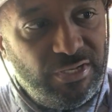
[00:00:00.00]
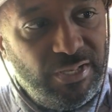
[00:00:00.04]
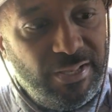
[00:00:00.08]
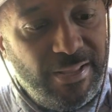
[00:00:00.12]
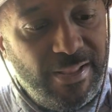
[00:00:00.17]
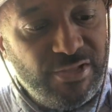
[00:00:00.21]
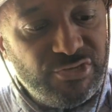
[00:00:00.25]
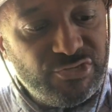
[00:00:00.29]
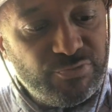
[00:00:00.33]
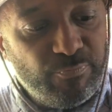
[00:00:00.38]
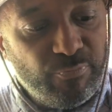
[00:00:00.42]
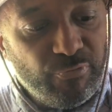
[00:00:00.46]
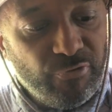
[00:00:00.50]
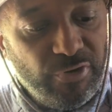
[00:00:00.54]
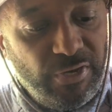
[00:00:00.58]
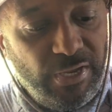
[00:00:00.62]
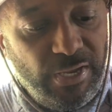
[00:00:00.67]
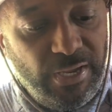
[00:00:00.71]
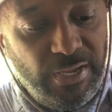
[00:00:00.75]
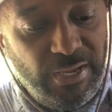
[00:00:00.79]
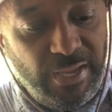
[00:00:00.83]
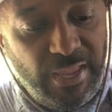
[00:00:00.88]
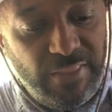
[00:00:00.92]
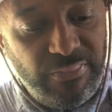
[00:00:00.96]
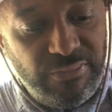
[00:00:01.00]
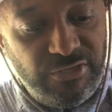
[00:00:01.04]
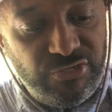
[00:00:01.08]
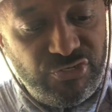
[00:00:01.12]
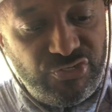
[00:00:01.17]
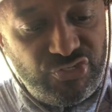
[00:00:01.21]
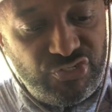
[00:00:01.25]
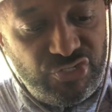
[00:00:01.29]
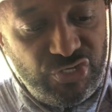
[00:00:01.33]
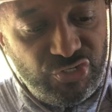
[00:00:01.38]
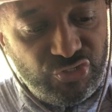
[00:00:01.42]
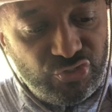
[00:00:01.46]
in that spring, and
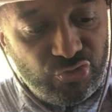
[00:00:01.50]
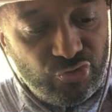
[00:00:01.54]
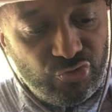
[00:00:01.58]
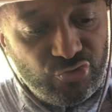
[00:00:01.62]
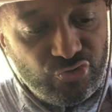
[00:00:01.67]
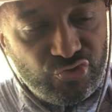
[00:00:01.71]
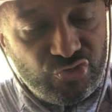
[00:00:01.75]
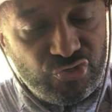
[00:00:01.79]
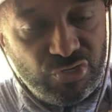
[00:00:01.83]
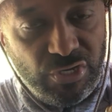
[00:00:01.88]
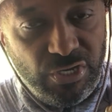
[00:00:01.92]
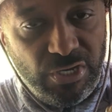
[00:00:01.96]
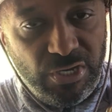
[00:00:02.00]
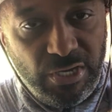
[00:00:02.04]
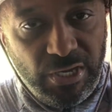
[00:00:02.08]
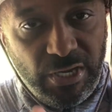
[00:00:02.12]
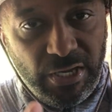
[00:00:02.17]
these scissors